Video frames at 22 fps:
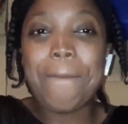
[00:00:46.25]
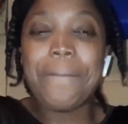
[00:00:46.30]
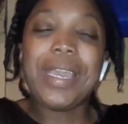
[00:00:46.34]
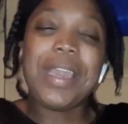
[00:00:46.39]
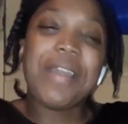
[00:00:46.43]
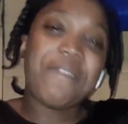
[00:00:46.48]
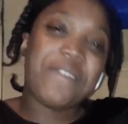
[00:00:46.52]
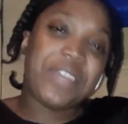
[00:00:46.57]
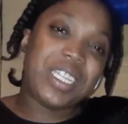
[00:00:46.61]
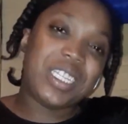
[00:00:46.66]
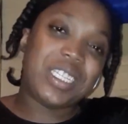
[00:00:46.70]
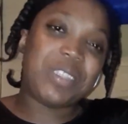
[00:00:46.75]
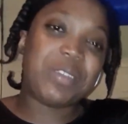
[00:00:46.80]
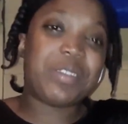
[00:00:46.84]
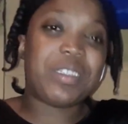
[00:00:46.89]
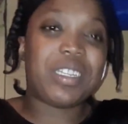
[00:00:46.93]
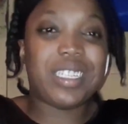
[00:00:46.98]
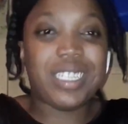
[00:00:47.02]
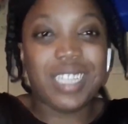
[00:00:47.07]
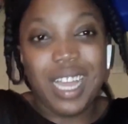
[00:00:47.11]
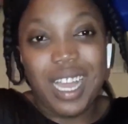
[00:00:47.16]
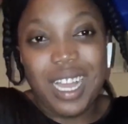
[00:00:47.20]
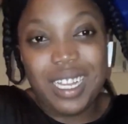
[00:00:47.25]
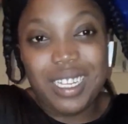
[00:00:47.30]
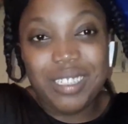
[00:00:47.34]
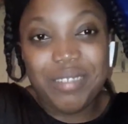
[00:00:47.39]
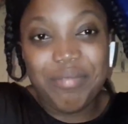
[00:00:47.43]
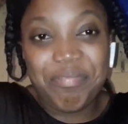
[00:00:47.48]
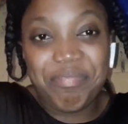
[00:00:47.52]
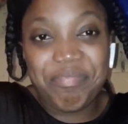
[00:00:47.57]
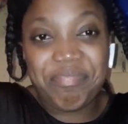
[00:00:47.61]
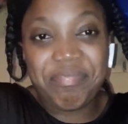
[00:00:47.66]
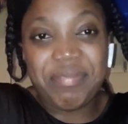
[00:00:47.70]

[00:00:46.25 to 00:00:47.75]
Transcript: Me and Vince used to talk.